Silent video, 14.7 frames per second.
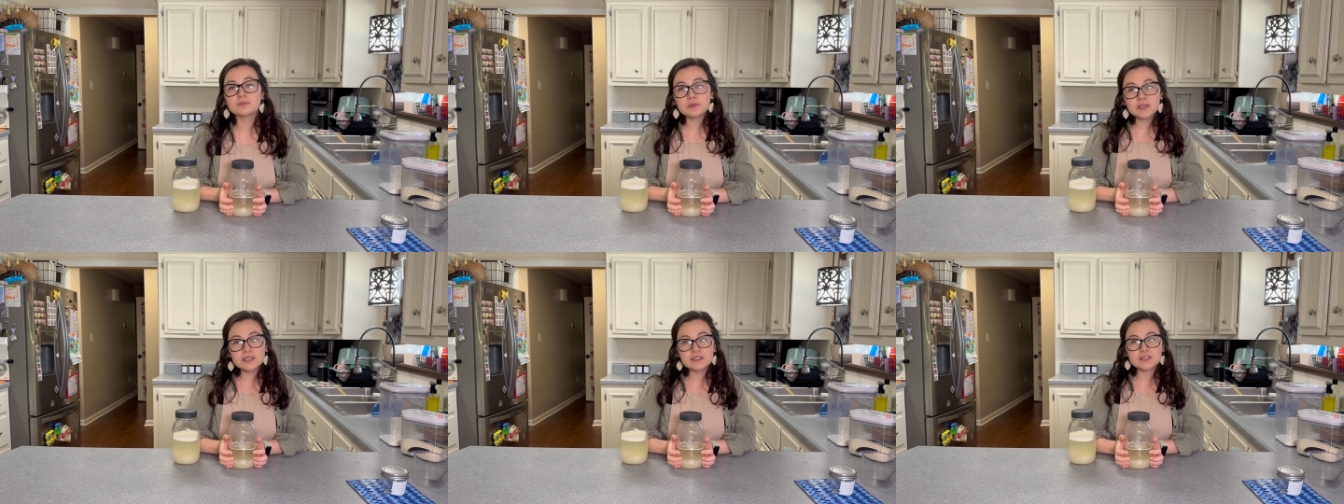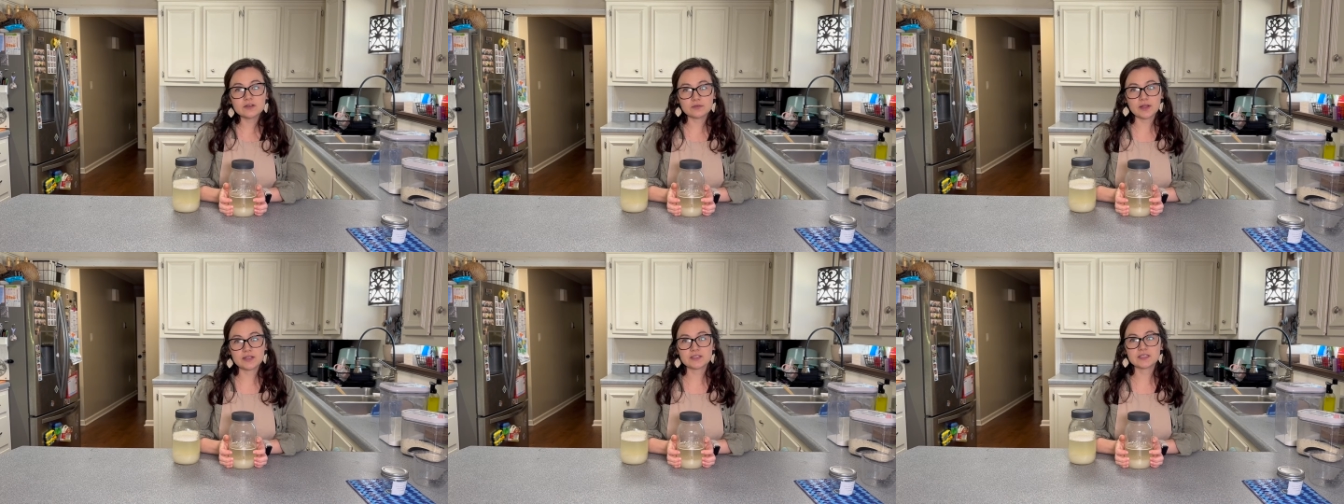please
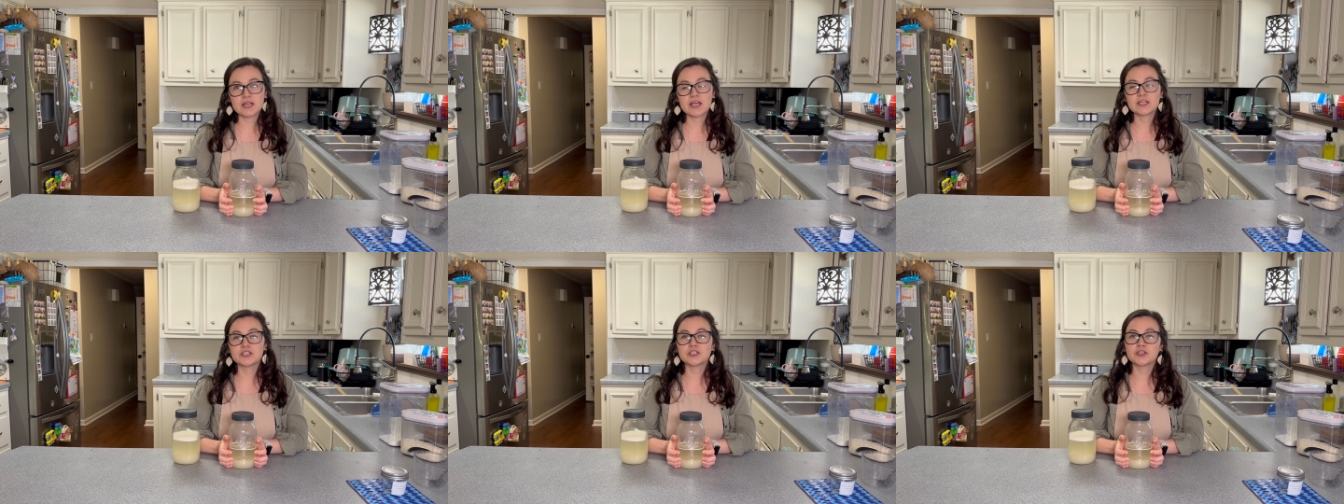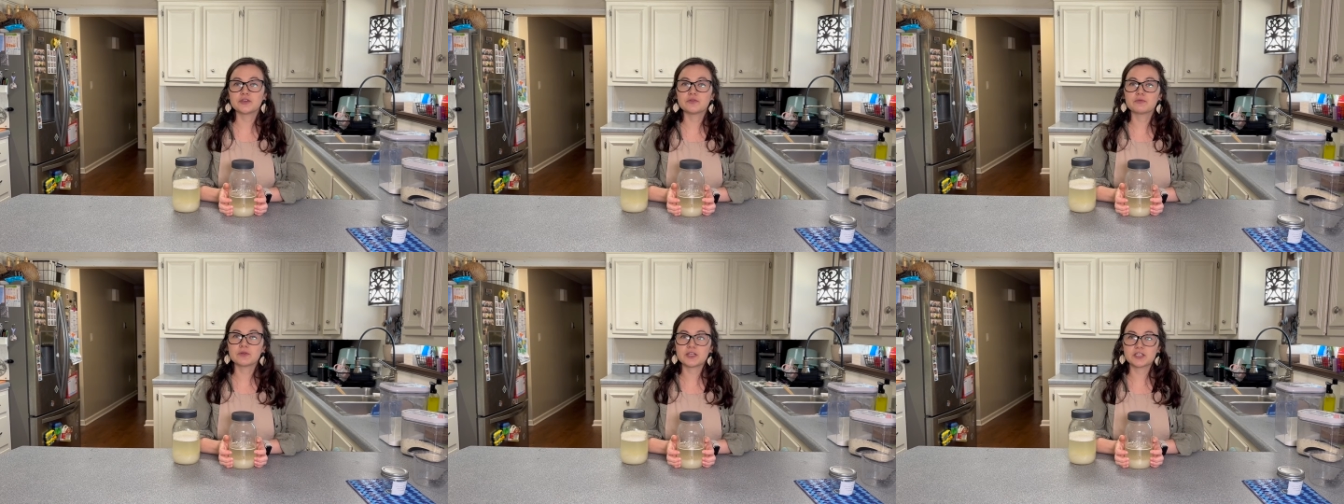don't hesitate to
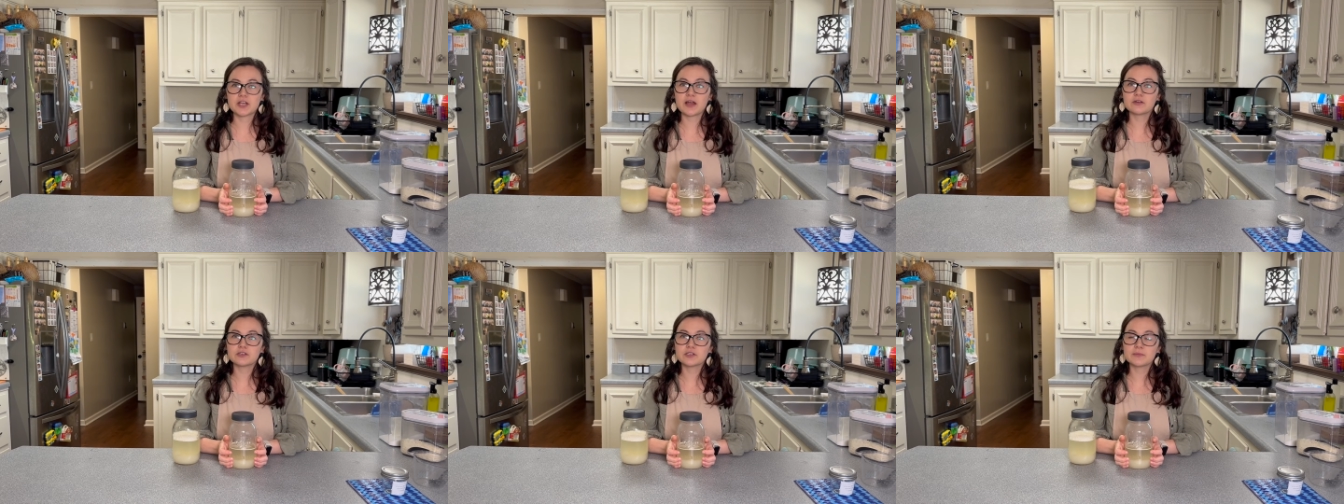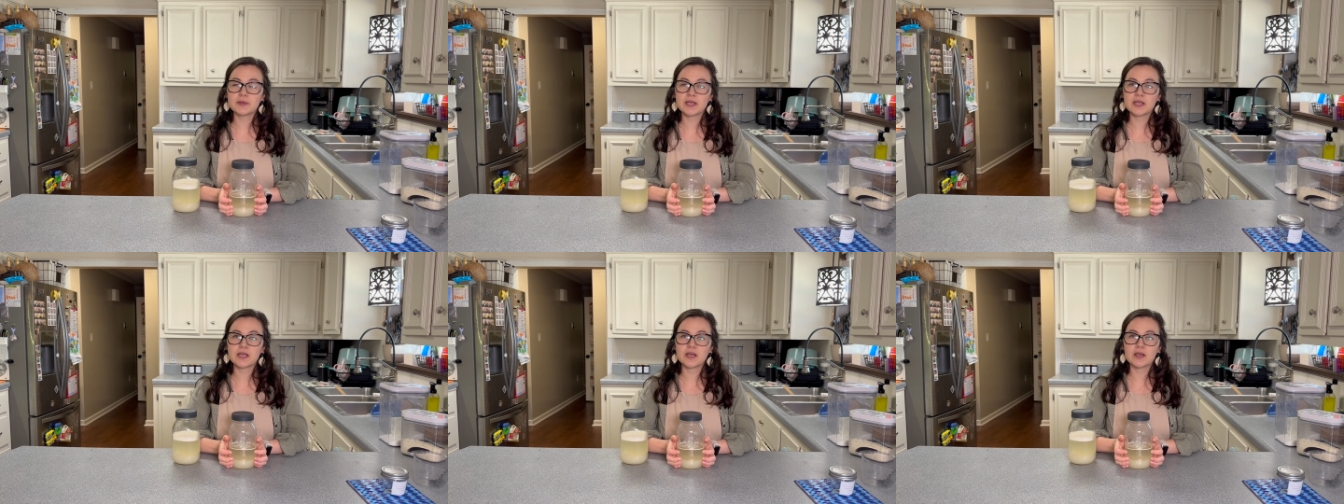reach out to
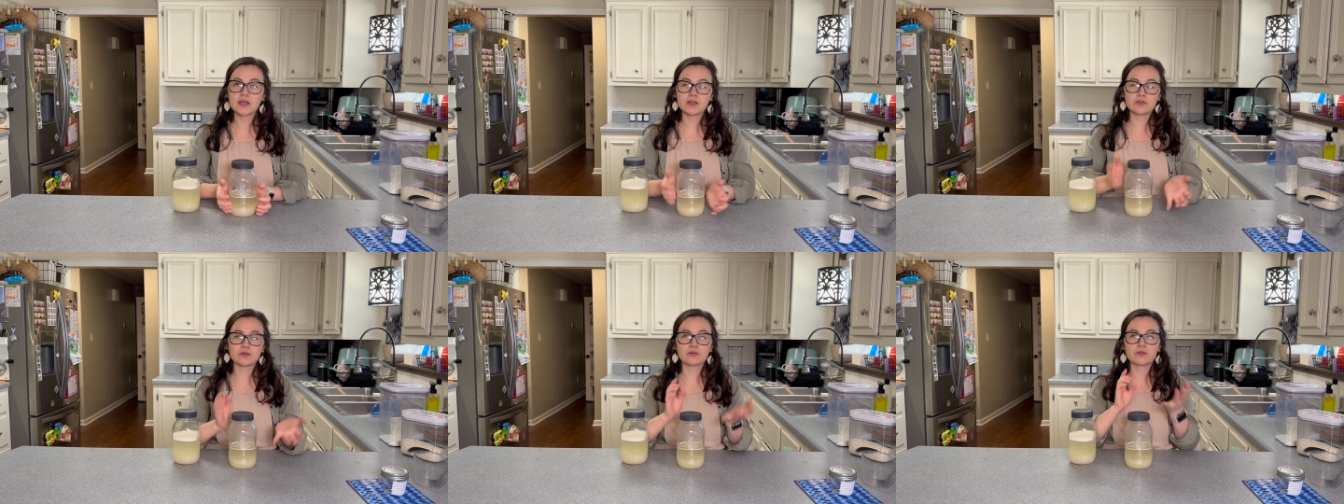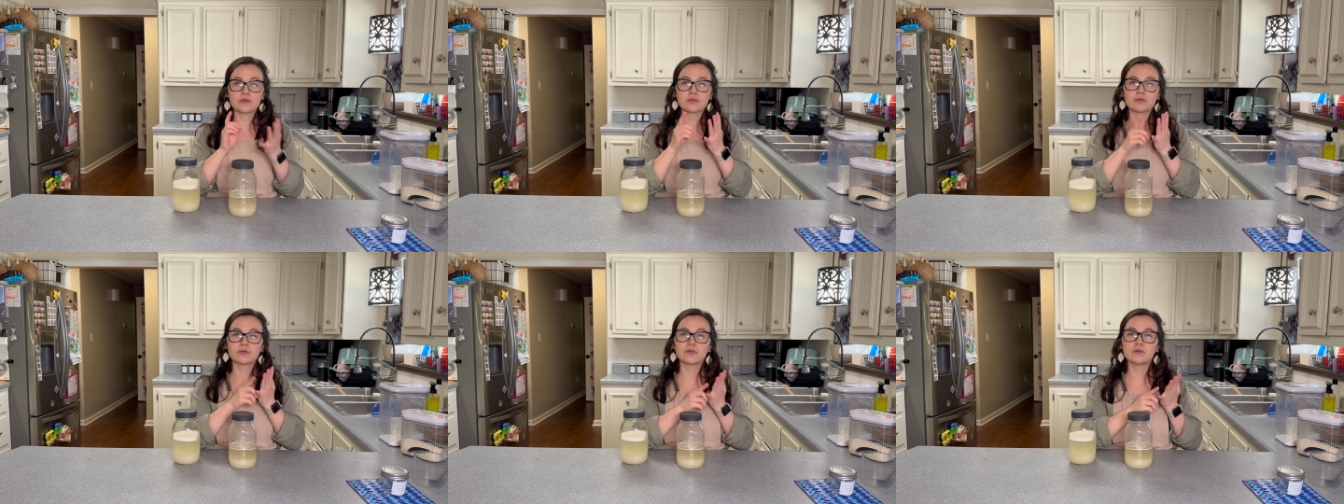me either
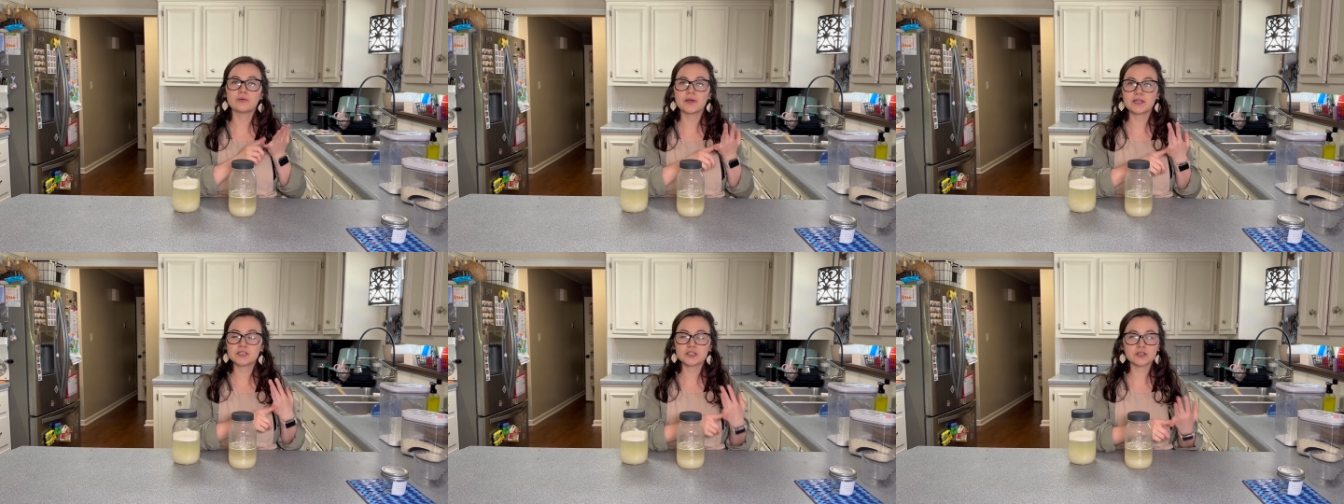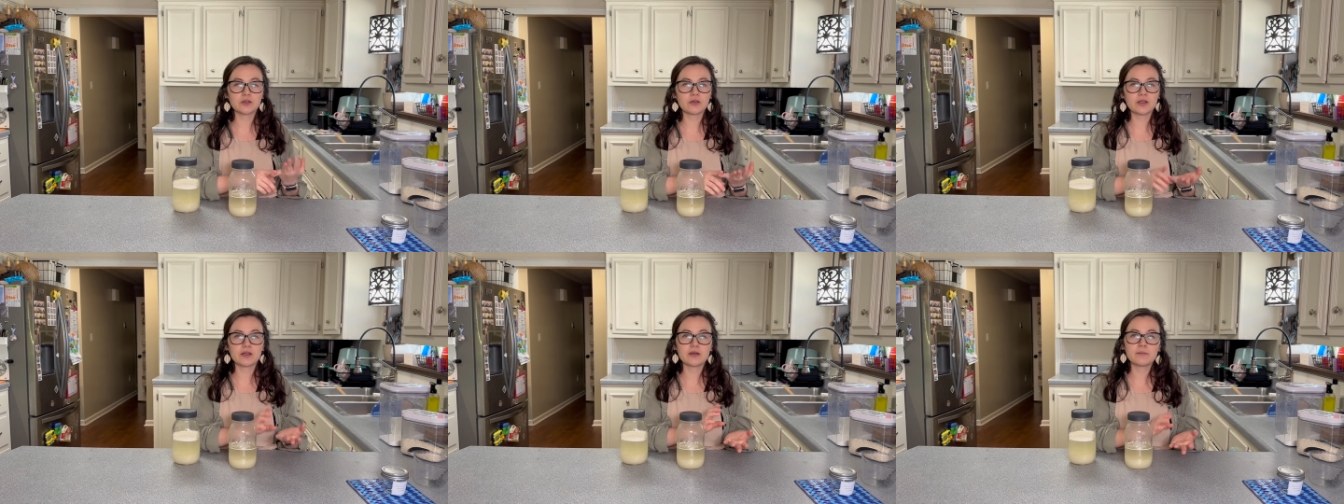through
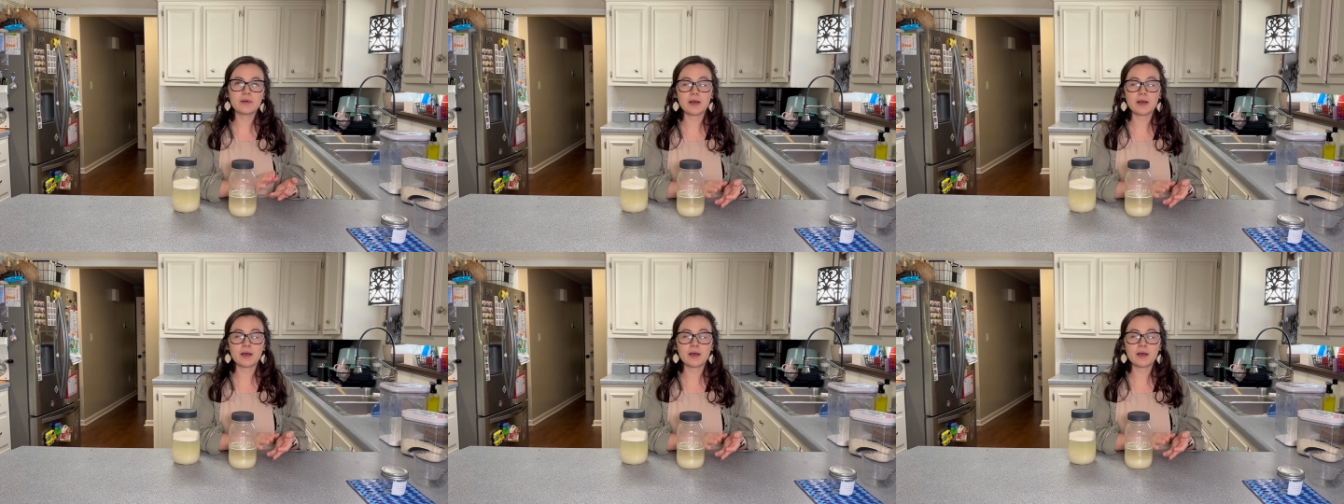Instagram.